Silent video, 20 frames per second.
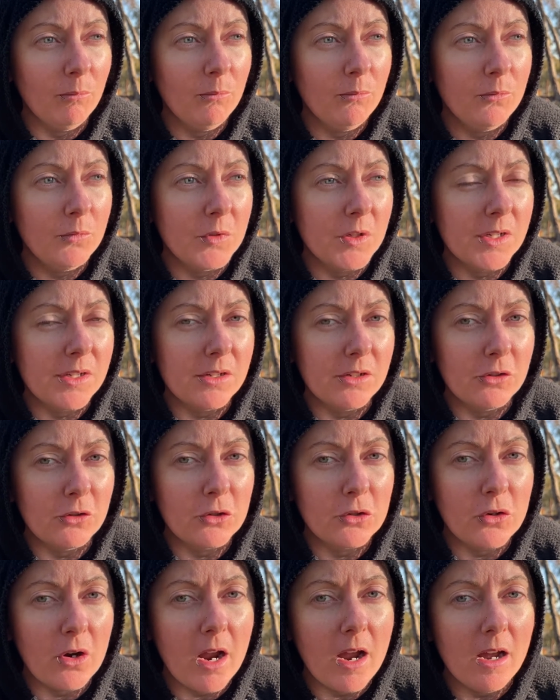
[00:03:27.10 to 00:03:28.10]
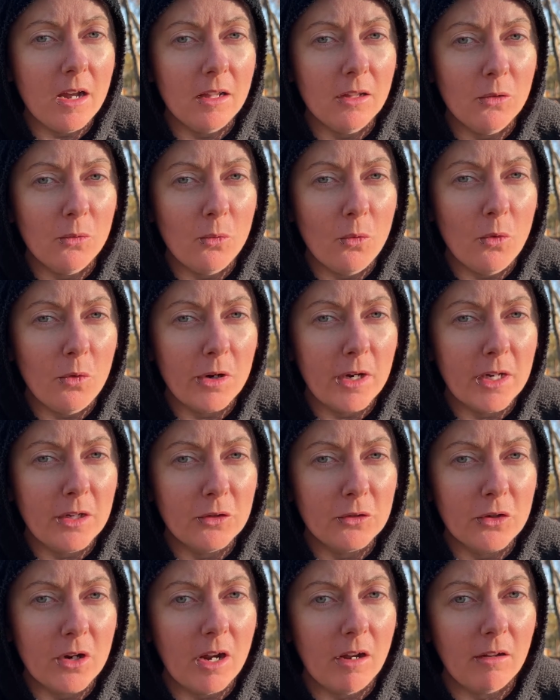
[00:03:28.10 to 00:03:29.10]
just a trail, a walking
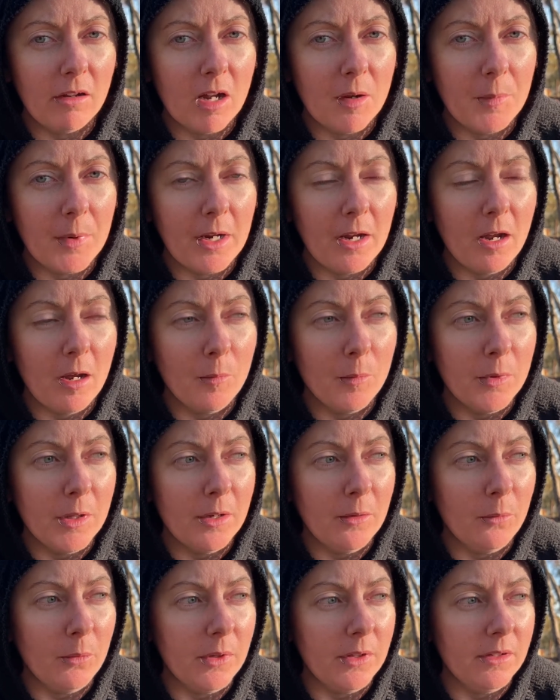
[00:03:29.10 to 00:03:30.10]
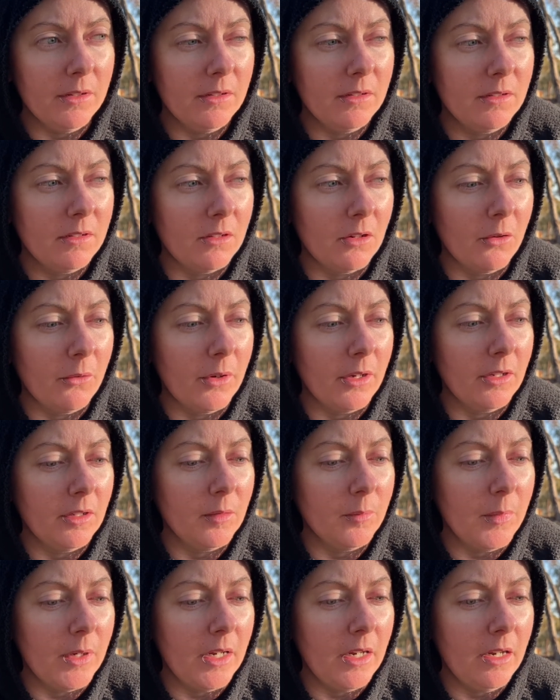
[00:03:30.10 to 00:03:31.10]
trail coming up that was going to
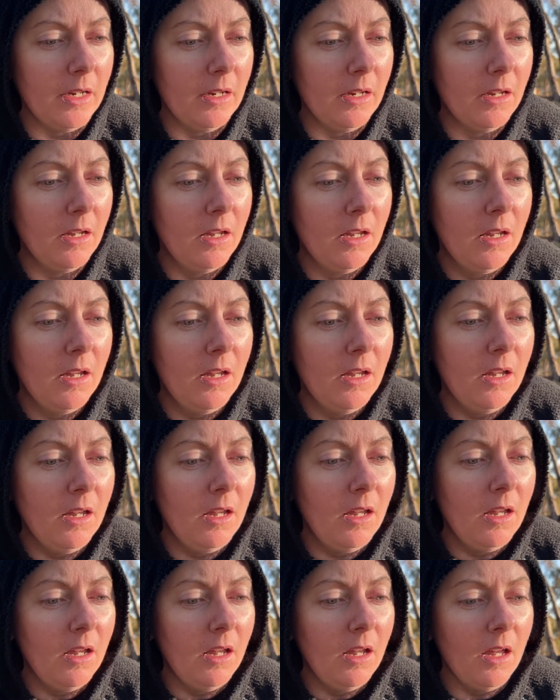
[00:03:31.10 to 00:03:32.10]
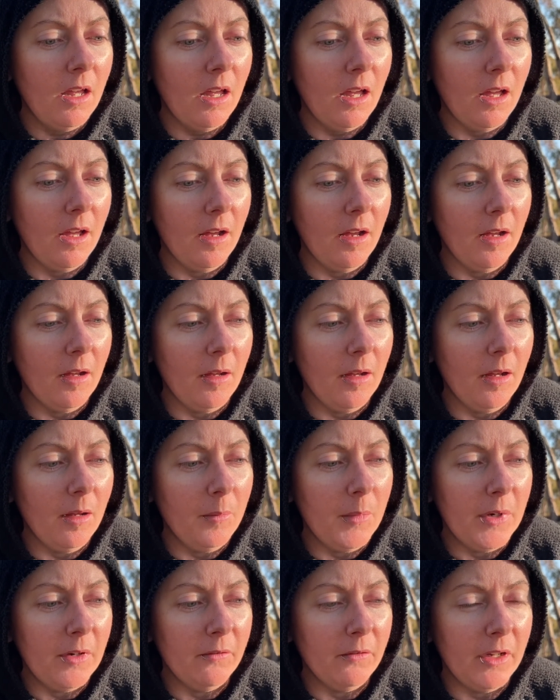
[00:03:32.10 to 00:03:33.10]
be a
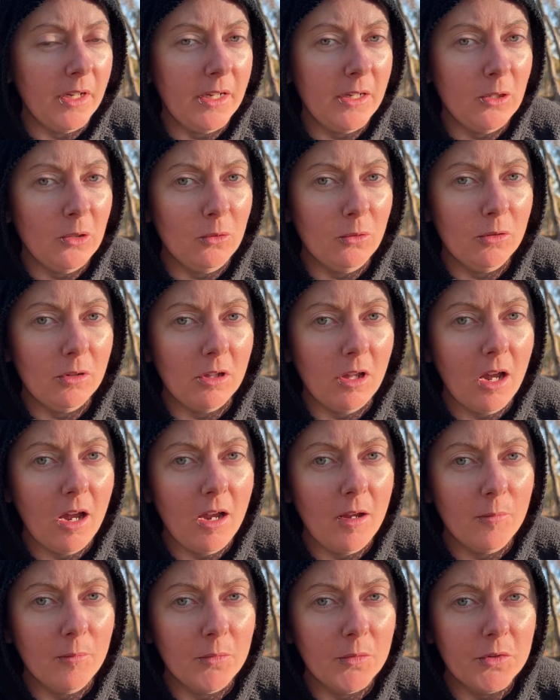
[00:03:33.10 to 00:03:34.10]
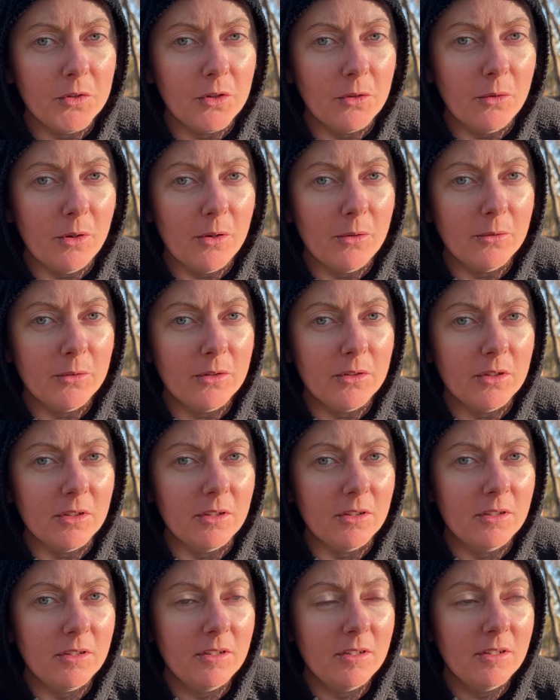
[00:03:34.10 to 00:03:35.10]
bit of a hill climb, so I was
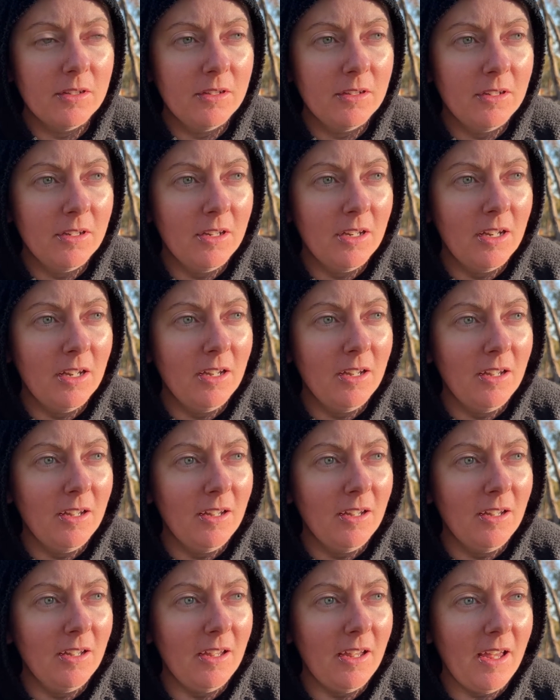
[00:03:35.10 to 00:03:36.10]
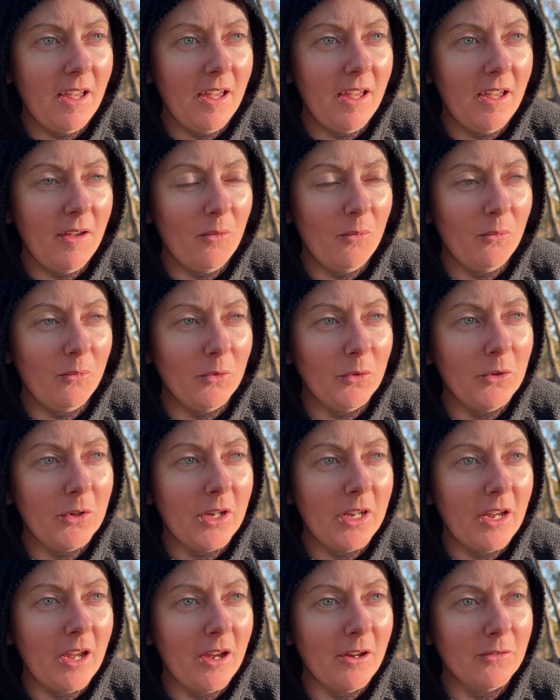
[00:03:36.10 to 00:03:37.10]
just
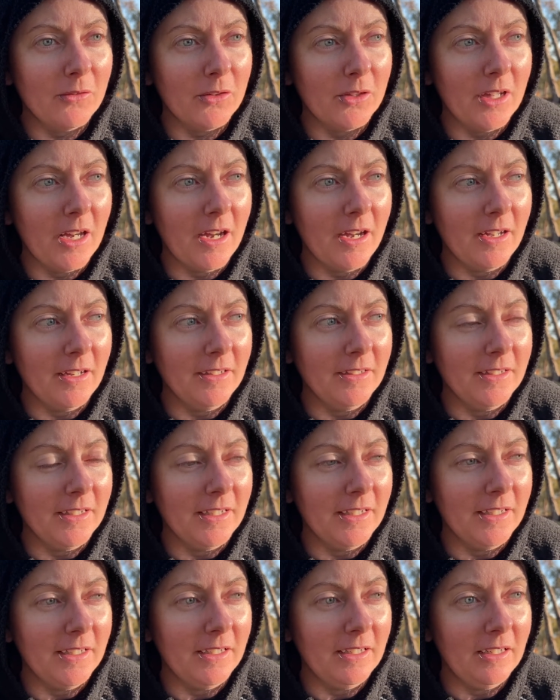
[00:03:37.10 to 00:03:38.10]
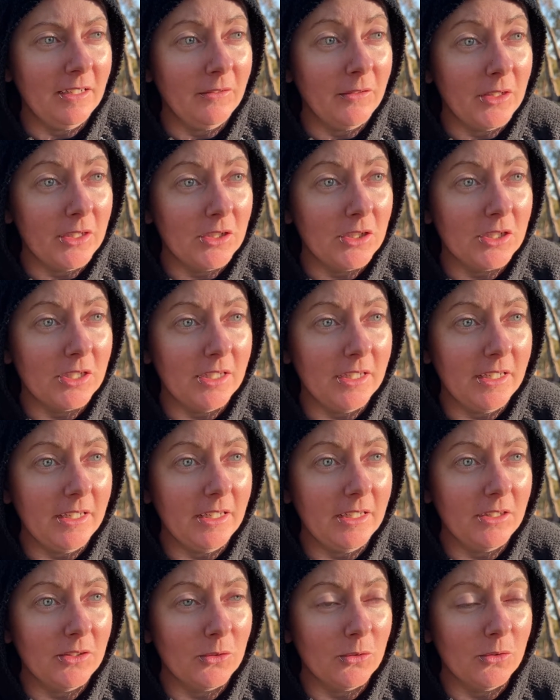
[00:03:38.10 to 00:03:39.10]
looking out for that, and then eventually
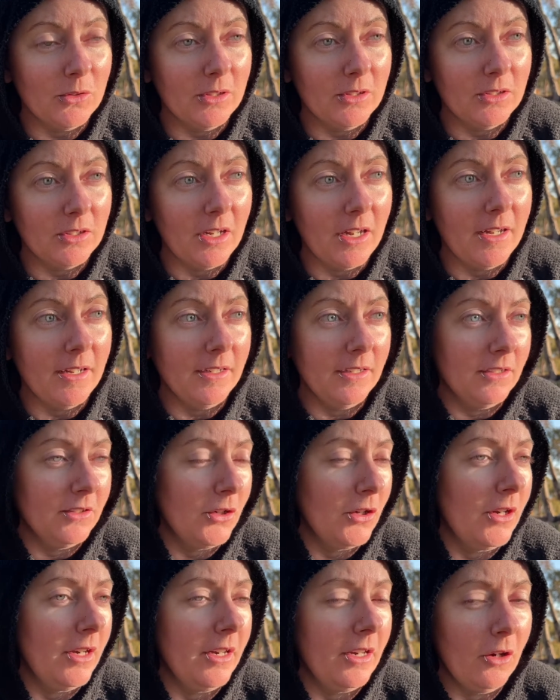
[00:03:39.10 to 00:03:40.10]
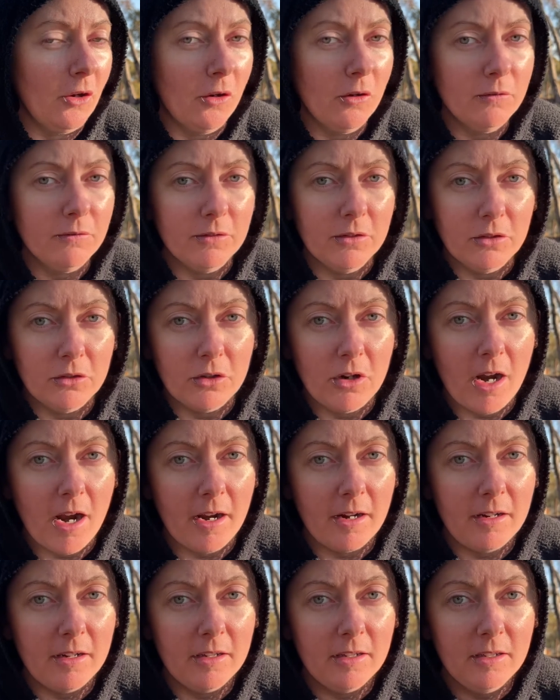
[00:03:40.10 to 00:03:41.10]
saw the sign turning off the
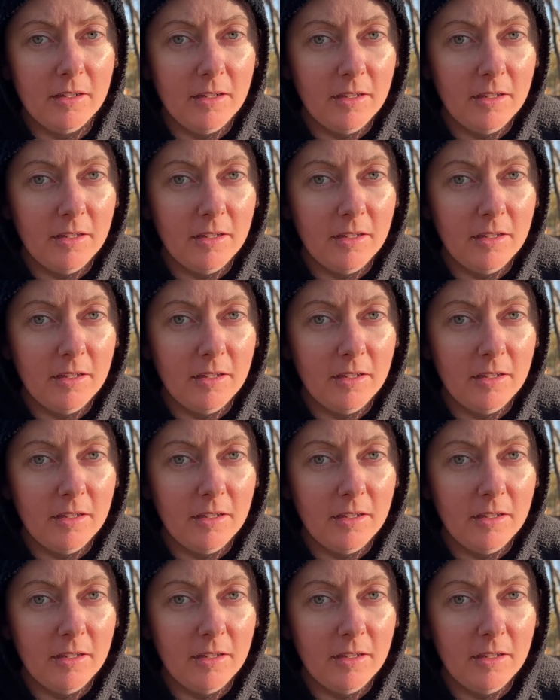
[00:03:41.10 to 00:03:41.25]
track